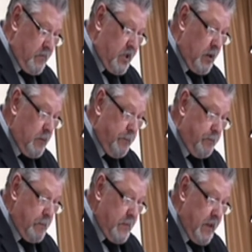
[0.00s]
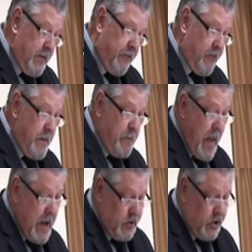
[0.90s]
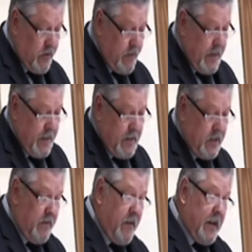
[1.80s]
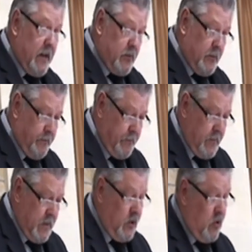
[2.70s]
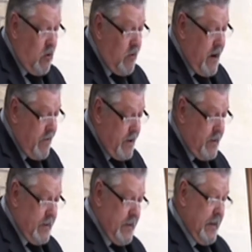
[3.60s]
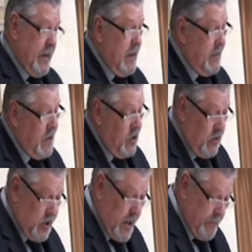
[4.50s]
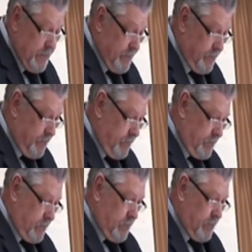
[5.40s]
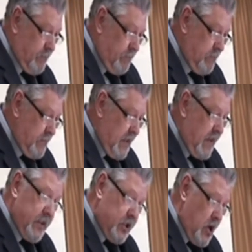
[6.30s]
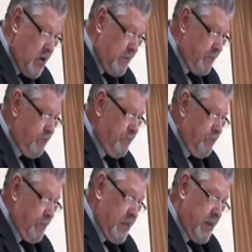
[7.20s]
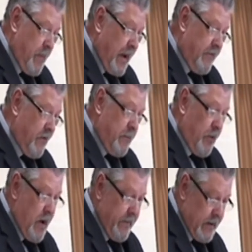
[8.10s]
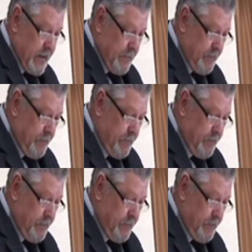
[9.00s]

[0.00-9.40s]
So, if free bowel screening is available in your area, then use it. If it's not, then pay for it privately,